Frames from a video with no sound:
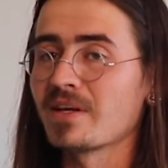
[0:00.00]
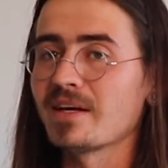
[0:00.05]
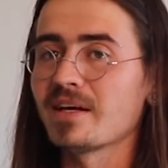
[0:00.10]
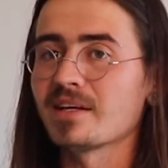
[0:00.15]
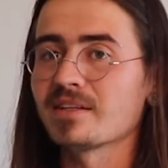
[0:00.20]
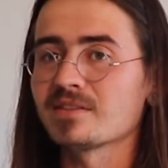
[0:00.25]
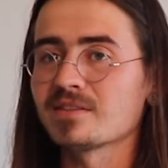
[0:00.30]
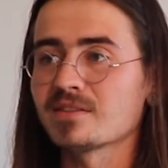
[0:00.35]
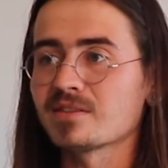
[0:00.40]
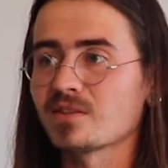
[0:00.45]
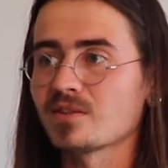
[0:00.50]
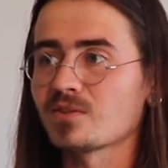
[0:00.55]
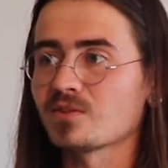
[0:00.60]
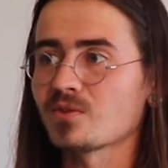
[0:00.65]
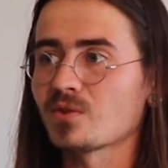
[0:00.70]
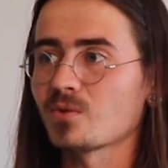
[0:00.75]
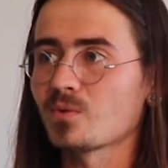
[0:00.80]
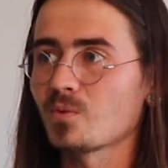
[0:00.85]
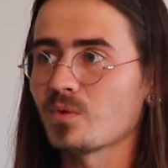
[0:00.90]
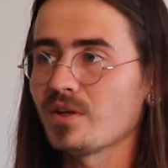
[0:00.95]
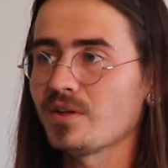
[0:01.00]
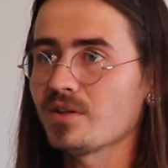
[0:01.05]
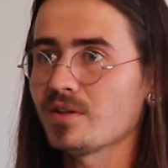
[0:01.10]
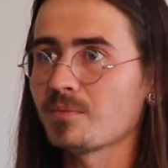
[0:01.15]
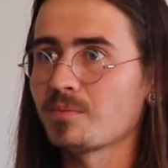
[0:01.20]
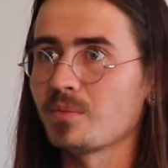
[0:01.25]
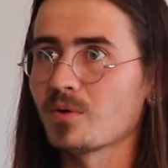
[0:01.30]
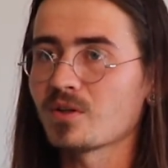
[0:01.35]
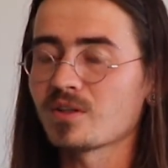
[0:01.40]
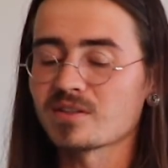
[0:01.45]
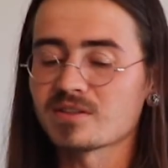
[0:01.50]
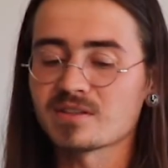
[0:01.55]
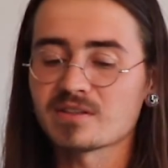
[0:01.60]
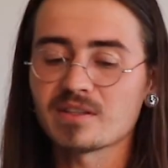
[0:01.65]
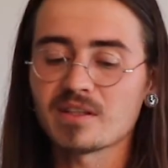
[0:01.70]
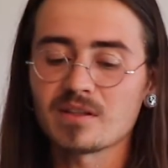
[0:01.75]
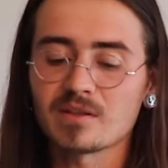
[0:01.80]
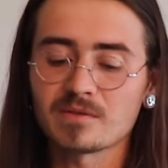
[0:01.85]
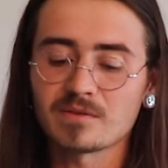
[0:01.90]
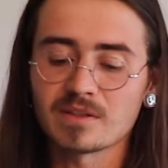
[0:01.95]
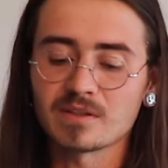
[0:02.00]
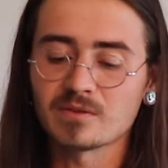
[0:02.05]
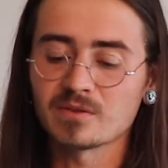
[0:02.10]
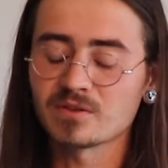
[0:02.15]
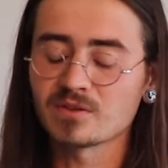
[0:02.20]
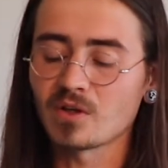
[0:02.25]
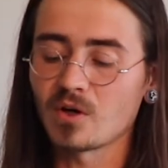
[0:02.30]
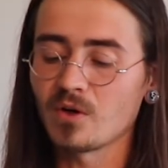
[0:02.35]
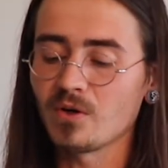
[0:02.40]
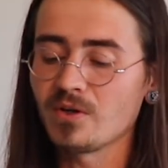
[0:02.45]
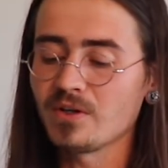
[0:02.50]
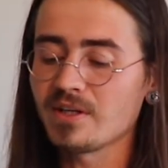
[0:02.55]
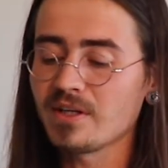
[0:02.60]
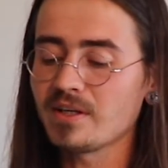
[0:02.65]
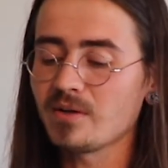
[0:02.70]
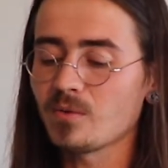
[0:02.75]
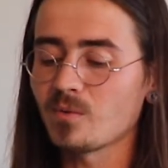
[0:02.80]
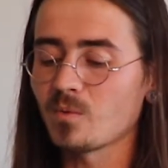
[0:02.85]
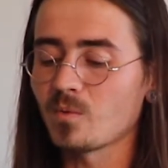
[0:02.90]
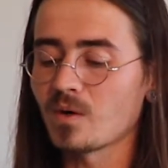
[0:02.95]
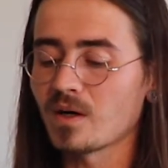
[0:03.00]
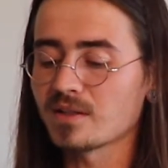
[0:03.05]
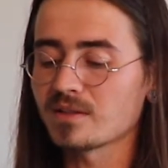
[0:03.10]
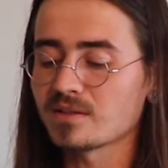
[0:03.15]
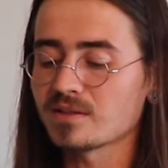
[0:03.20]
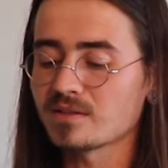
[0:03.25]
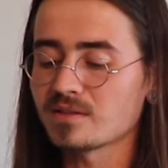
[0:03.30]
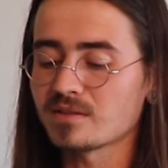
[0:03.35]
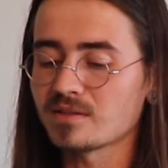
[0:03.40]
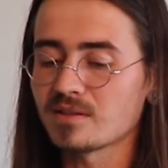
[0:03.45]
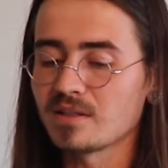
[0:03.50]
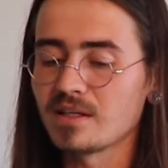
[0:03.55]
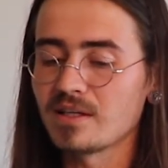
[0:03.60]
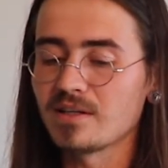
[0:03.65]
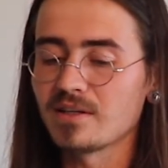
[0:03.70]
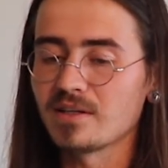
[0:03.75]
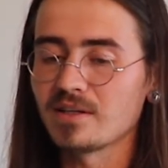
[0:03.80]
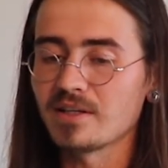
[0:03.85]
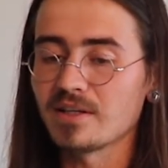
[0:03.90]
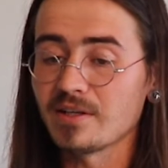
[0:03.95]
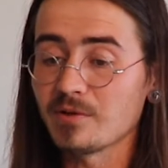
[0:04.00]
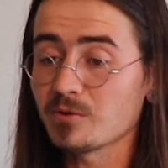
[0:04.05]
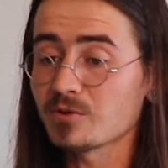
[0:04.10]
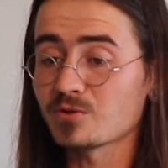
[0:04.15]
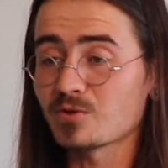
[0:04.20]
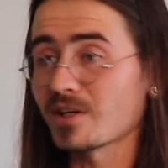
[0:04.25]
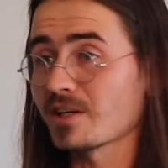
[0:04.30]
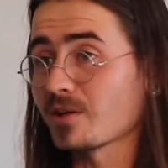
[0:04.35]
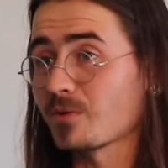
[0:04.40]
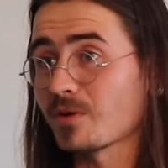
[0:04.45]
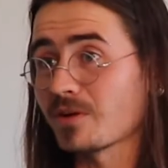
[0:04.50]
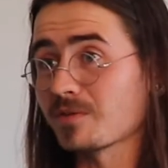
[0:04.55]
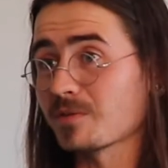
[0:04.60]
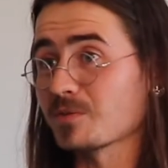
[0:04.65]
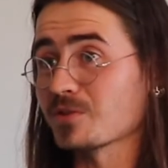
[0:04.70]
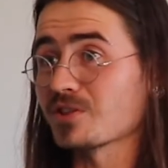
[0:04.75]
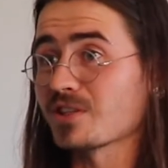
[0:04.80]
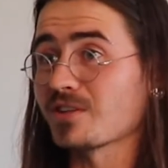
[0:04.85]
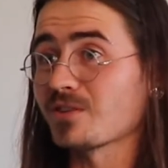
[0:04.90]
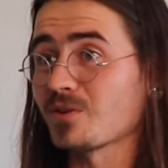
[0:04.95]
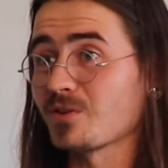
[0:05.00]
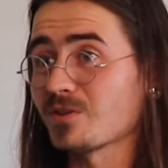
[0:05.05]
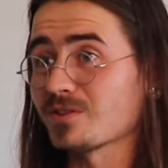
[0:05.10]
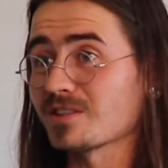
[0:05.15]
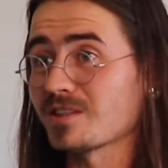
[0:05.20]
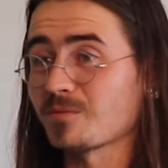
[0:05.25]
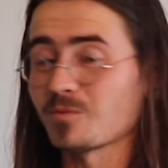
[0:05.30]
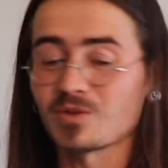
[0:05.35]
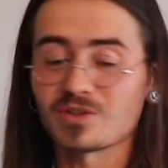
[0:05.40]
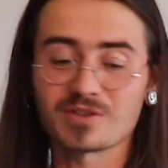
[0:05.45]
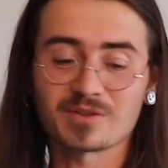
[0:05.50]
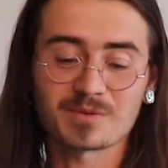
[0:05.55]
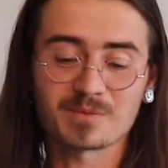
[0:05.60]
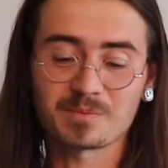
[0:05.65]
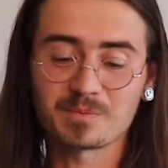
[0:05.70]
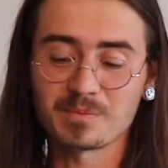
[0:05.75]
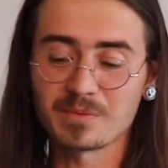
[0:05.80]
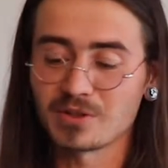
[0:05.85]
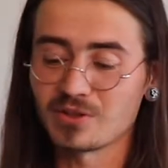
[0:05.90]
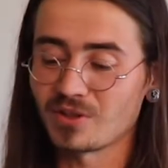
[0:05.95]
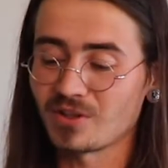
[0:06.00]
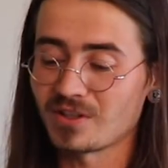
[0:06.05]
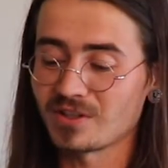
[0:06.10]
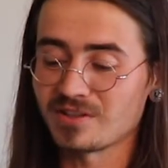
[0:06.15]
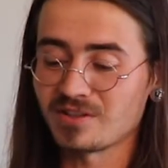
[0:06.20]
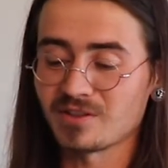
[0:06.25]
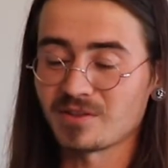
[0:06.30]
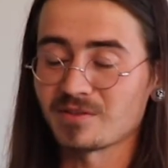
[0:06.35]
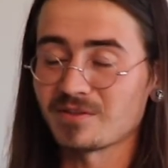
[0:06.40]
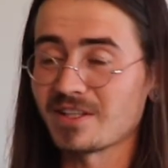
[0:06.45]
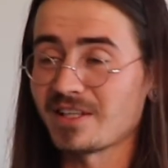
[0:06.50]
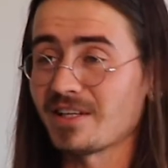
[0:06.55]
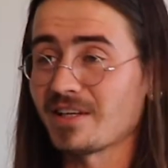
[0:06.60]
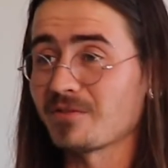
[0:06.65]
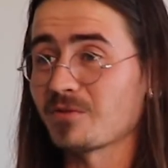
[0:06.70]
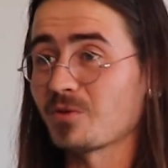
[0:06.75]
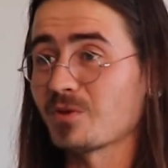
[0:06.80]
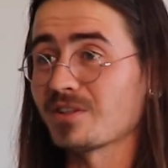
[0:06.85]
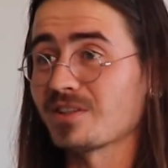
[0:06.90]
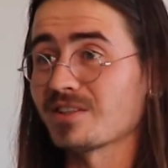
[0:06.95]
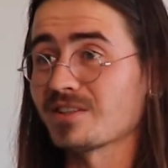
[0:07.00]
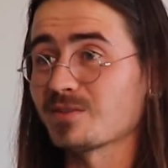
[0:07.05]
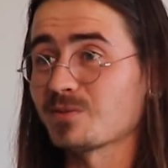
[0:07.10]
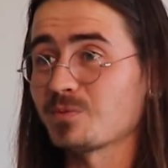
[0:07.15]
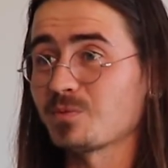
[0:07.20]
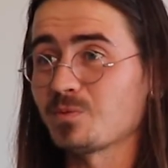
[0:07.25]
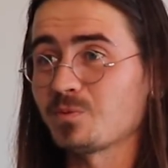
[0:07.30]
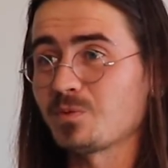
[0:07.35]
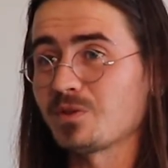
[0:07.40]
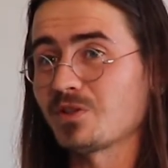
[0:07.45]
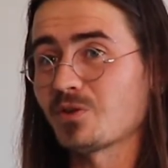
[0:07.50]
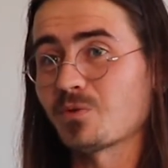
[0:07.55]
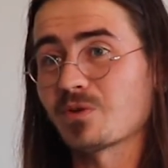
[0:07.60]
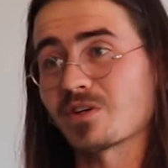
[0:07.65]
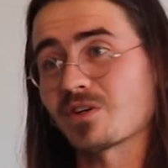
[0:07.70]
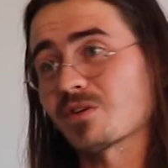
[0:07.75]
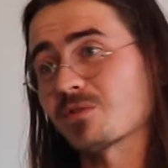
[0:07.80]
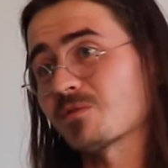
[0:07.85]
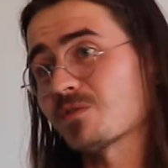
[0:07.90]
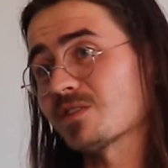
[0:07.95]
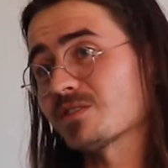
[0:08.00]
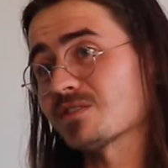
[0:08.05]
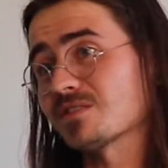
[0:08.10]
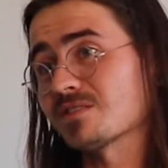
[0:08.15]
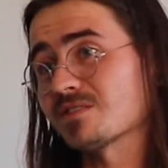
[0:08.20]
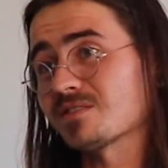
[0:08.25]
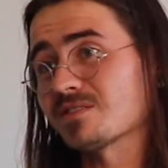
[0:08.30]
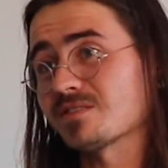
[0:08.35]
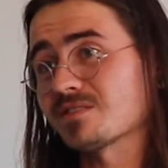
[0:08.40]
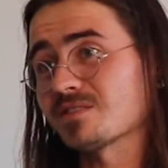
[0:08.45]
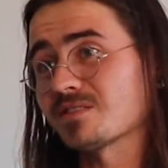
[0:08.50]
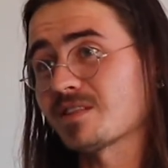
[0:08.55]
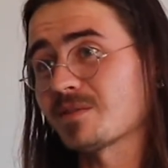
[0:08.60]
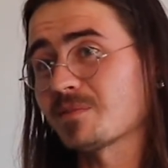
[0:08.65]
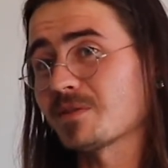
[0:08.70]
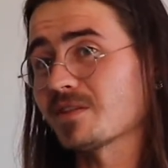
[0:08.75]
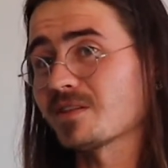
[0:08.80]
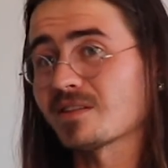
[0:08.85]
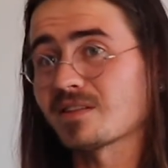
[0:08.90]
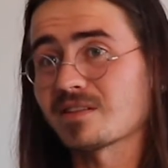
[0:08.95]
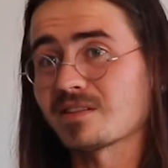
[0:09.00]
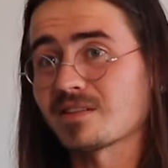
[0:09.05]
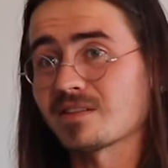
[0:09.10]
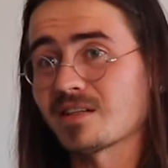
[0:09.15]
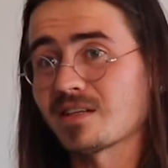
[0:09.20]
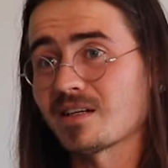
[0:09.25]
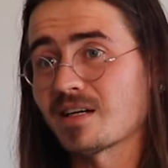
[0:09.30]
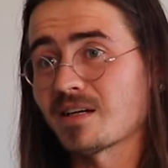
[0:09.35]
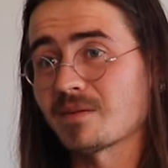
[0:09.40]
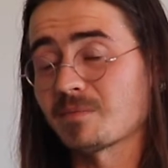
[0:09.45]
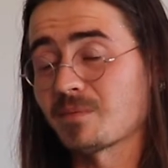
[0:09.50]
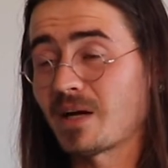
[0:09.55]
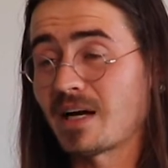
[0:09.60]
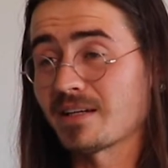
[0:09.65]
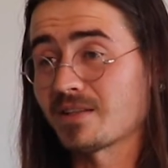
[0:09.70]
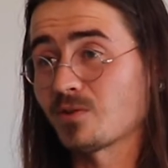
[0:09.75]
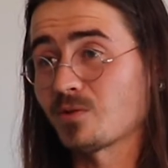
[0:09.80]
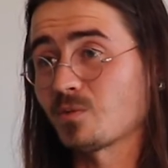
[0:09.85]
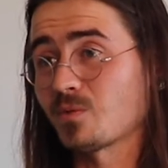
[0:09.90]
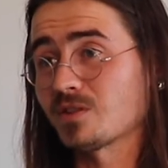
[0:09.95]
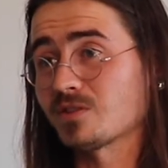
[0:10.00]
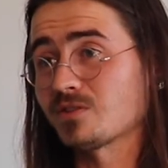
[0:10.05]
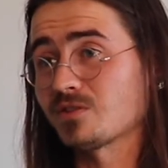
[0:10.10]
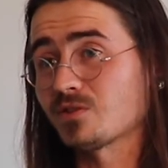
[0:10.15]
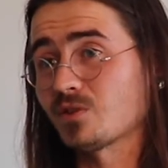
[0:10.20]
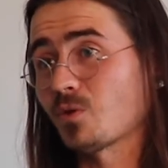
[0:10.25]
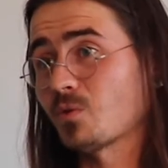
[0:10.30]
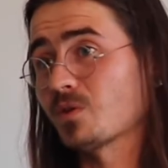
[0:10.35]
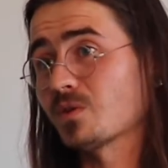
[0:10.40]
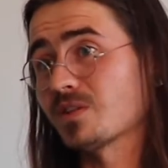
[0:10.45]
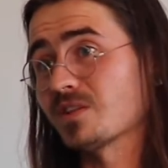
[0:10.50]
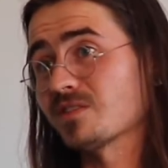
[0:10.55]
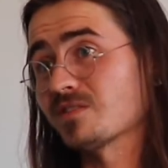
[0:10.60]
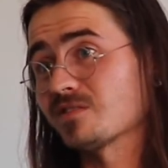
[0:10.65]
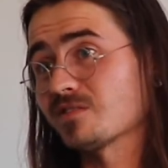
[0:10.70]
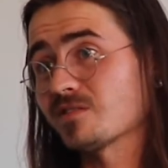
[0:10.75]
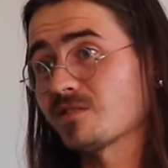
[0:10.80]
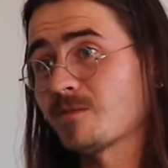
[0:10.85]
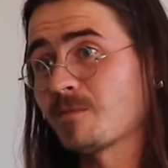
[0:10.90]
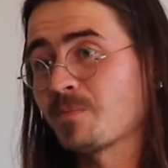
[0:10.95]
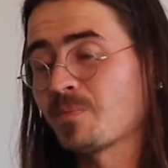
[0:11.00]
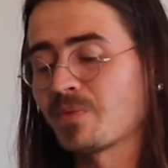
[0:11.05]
It's so in the book itself, it was only once he was running away from the shadow the whole time, which majority or nearly everyone does. We don't want to confront it. I mean, like, I don't want to, no one does.